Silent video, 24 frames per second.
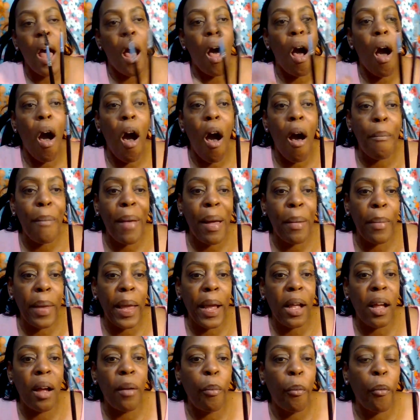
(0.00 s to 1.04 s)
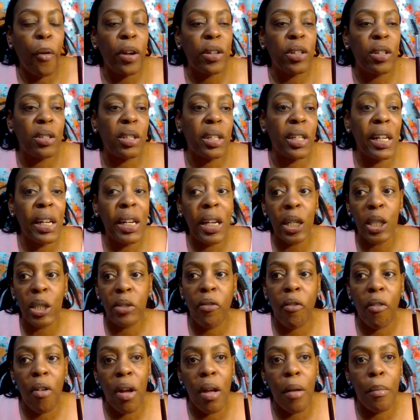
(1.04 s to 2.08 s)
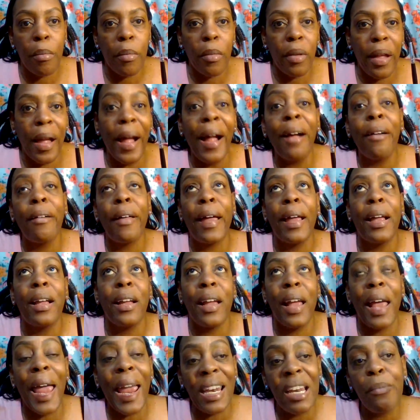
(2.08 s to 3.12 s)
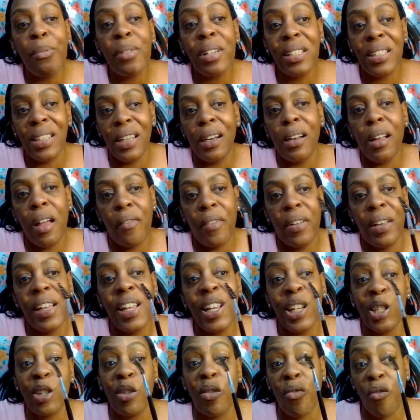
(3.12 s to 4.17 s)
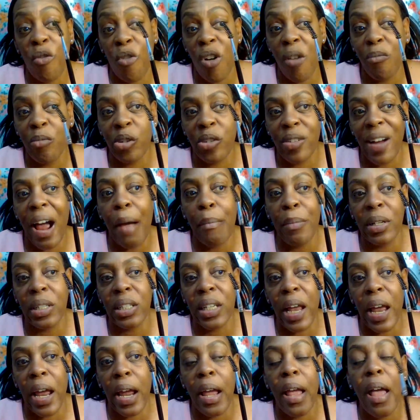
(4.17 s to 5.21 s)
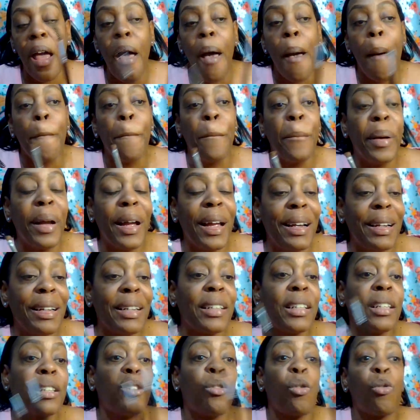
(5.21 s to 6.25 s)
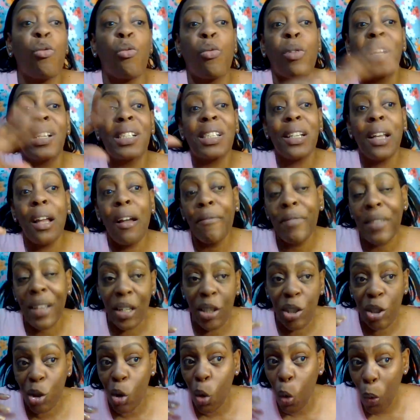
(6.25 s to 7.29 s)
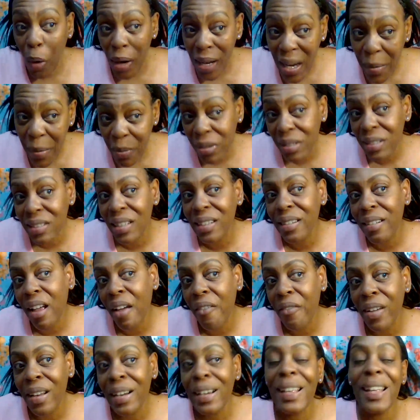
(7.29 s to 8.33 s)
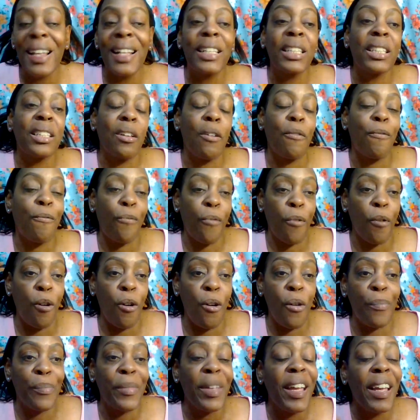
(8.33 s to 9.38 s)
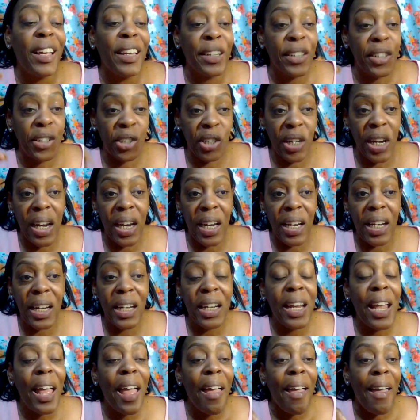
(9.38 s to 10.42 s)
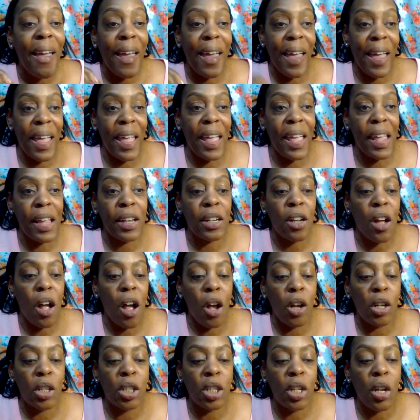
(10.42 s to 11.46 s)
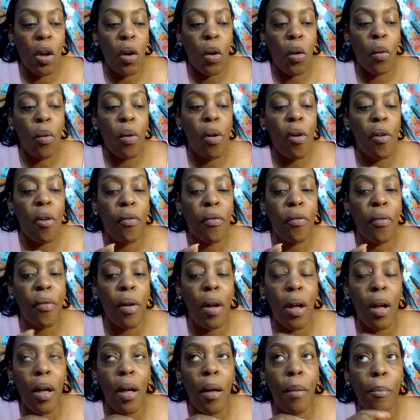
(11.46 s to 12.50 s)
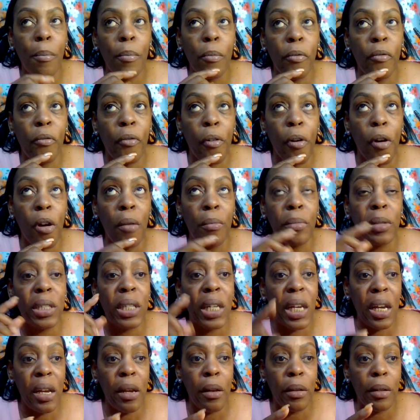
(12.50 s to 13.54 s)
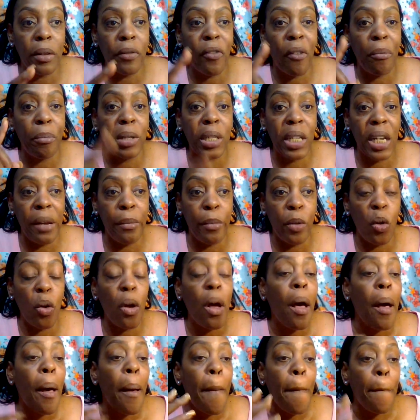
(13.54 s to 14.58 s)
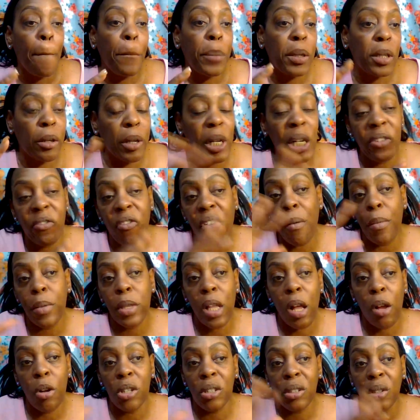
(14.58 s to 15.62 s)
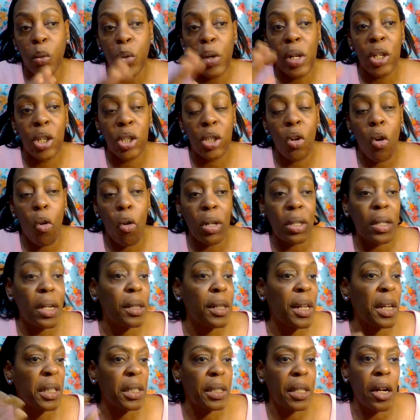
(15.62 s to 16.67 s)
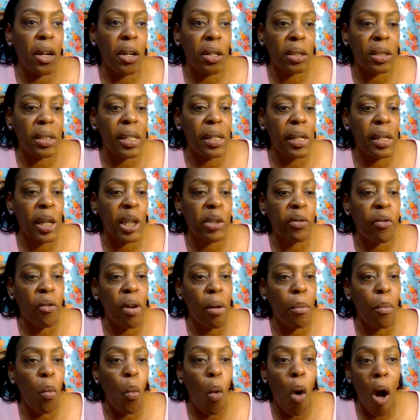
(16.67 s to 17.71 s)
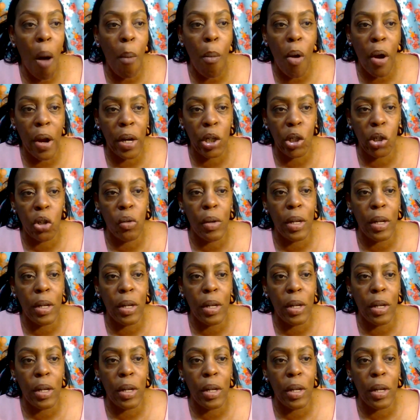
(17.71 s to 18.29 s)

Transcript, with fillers: all my makeup brushes is from like 80% of it is from ShopMissA, but the rest of the 20% of it is from Shein and also um, from T from Temu. So it's from those three stores, and then there's and it's from Walmart too